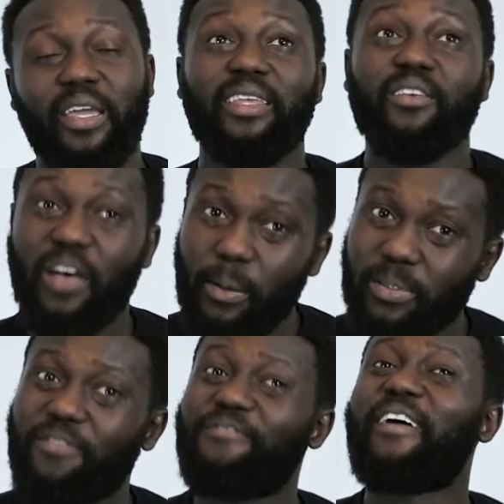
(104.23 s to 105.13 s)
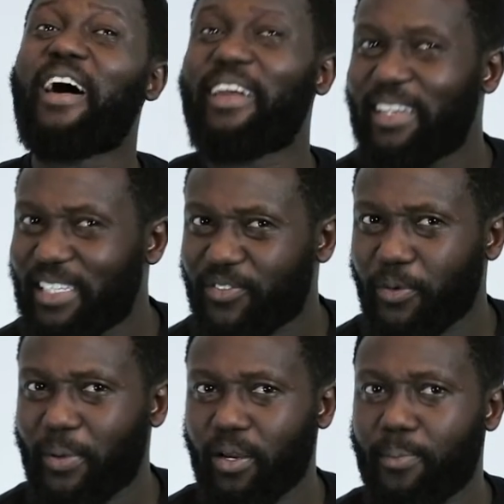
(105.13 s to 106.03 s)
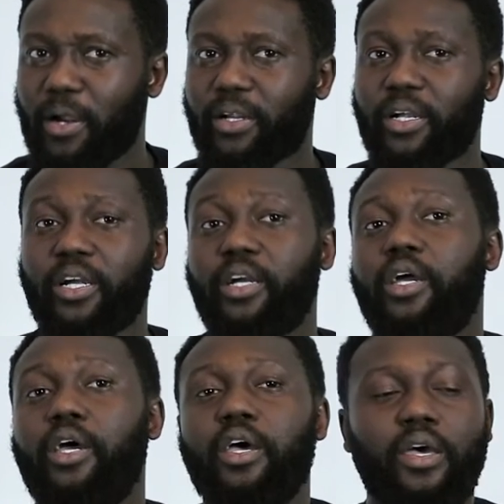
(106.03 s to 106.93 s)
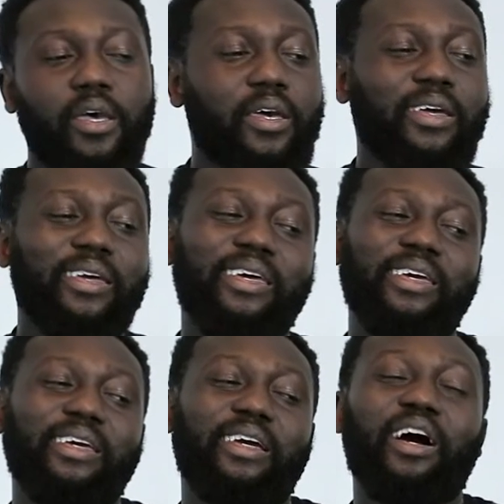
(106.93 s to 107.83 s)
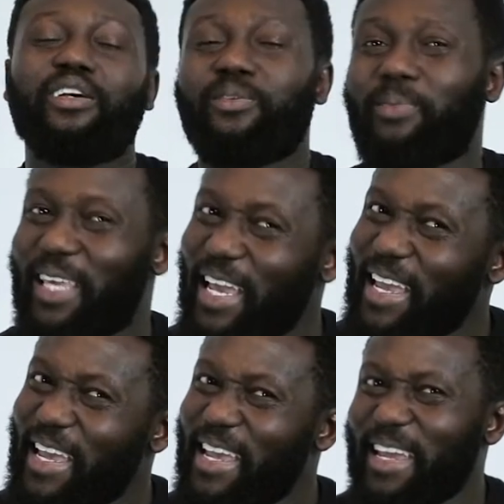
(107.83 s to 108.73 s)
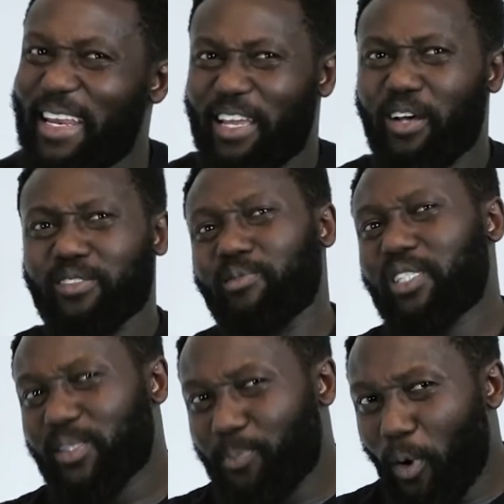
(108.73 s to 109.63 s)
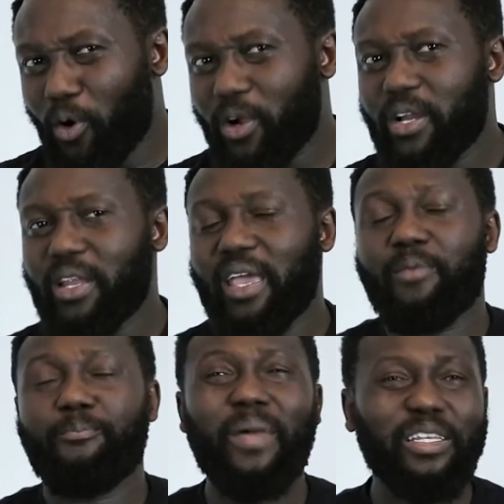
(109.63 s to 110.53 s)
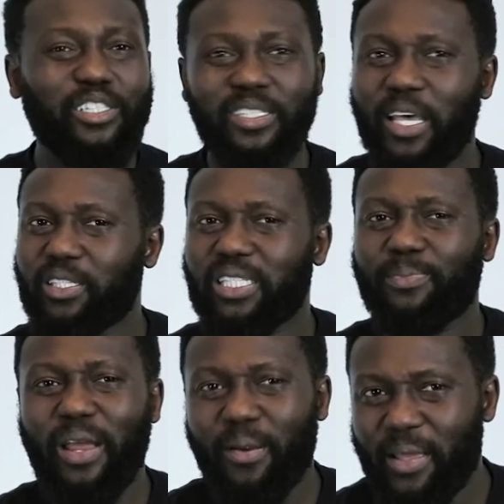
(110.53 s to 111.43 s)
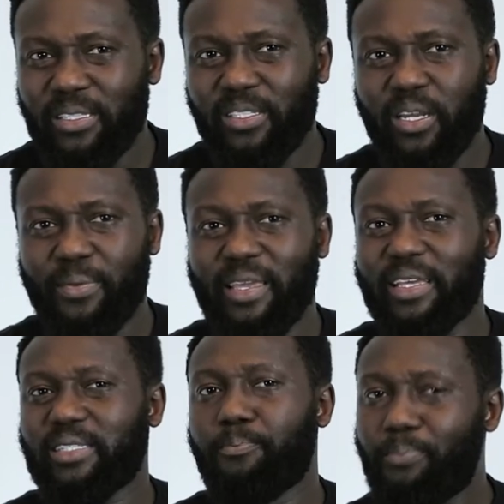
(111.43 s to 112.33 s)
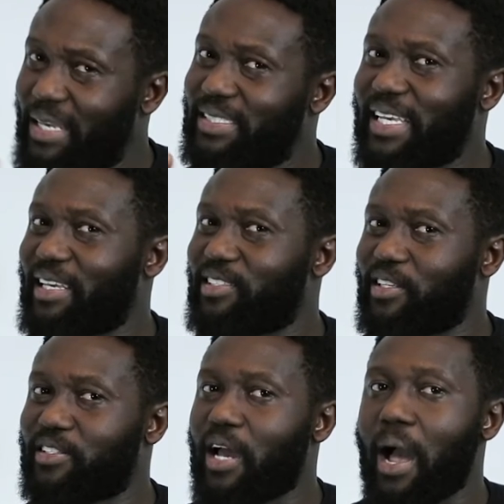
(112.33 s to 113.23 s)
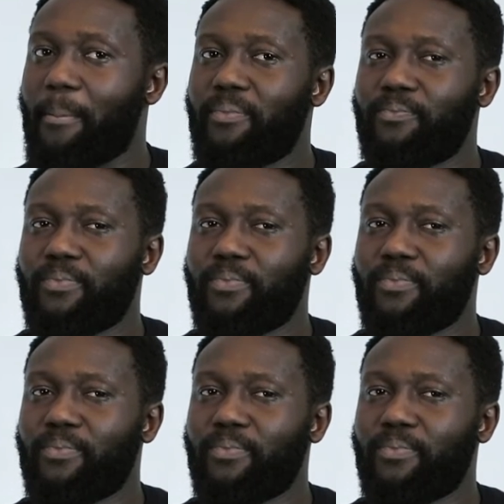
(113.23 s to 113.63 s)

He develops a fondness for Peter Parker. He calls him kid, and he calls him sport, and mentions how Spider-Man's going to be his big ticket to the top.